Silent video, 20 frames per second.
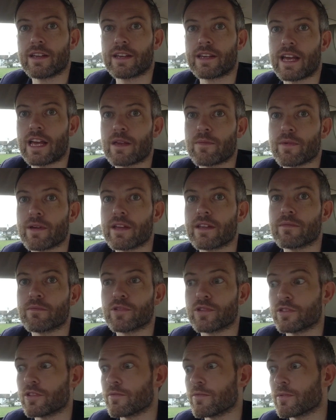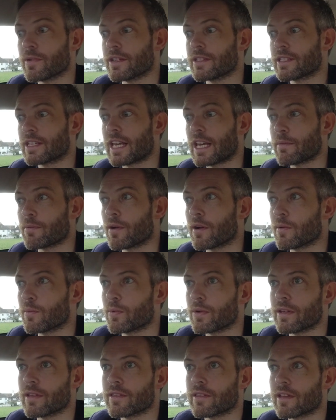came in, presumably to keep up
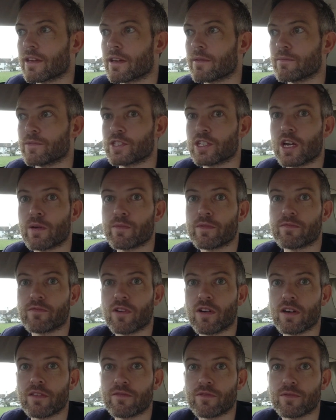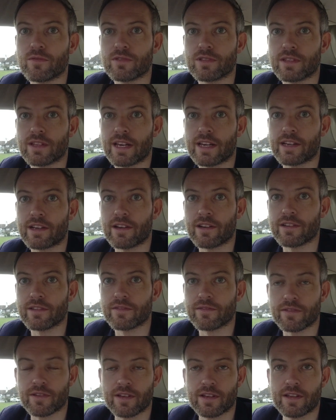with German rivals and that kind
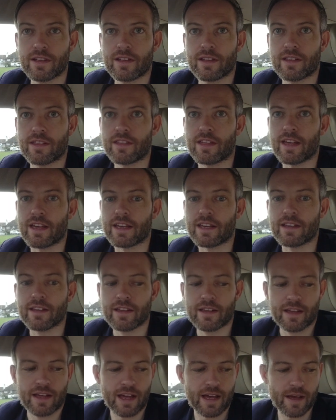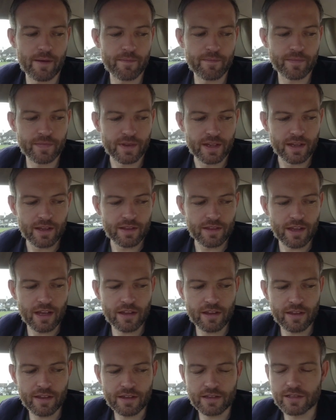of thing. The
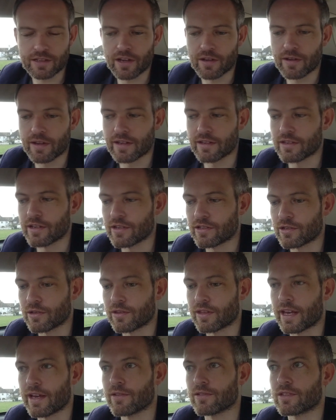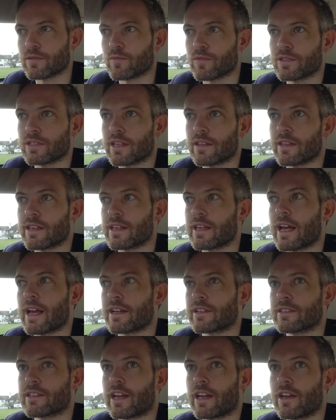other thing to note in year 2000 was that the
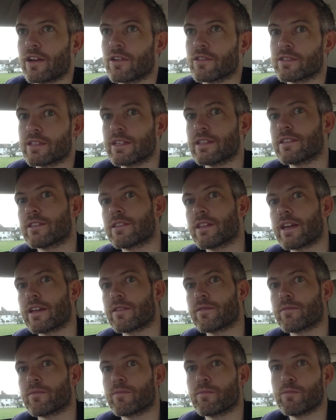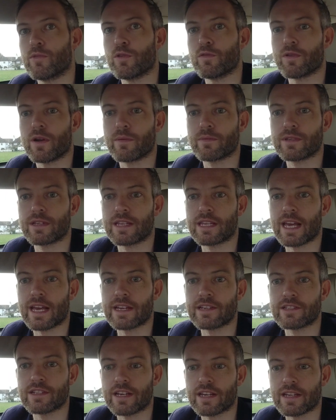XKR did then move up to the
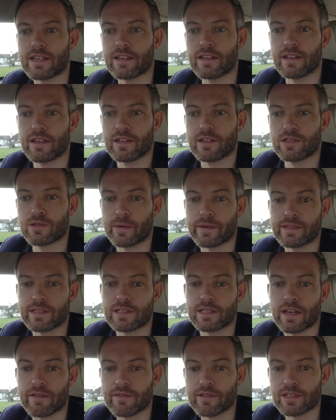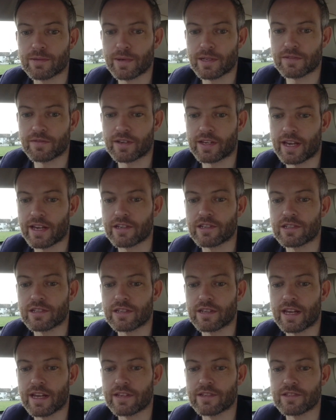AJ27
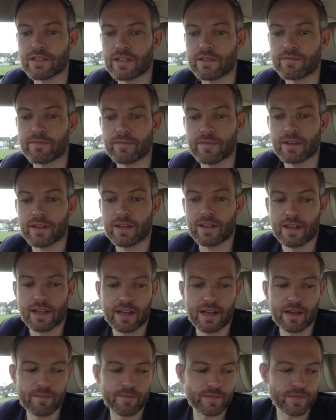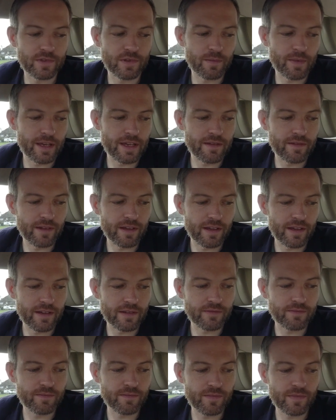specification engine to meet,
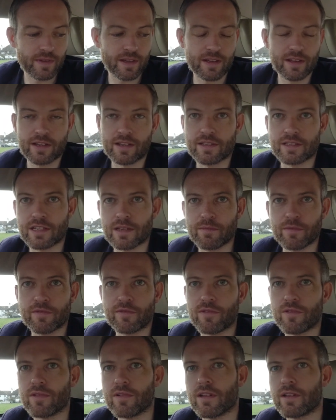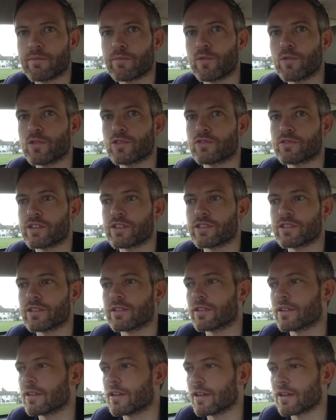like I said before, like more
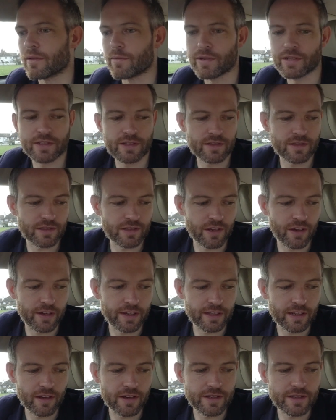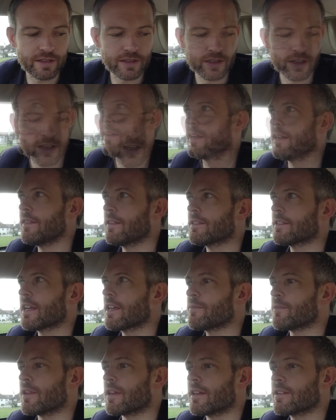stringent emissions guidelines. In the
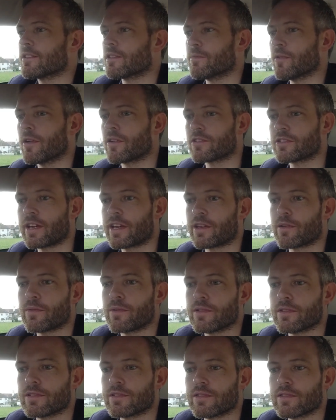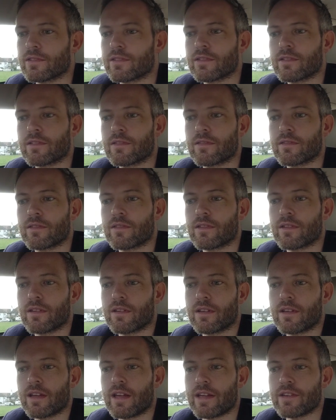same year, to mark Jaguar's
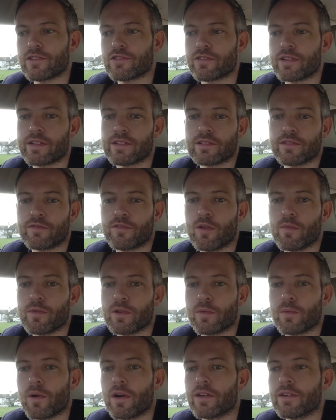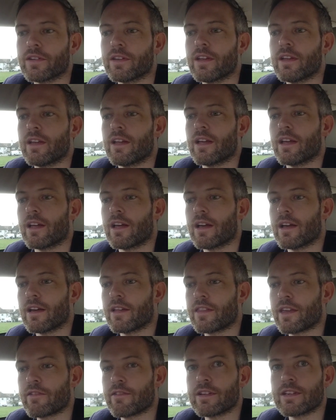entry into Formula One,
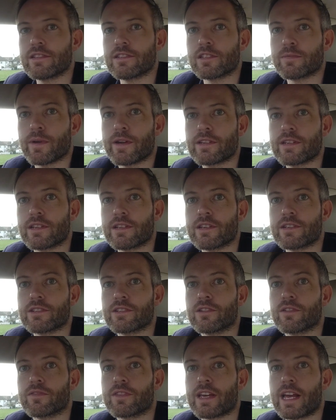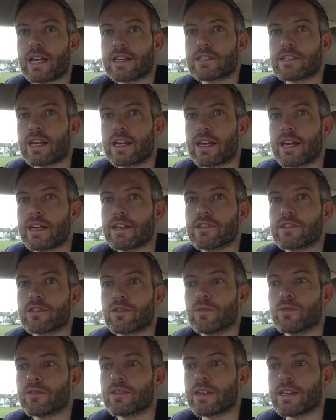they released a special edition of the XK8
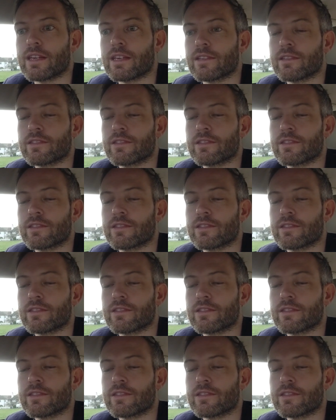called the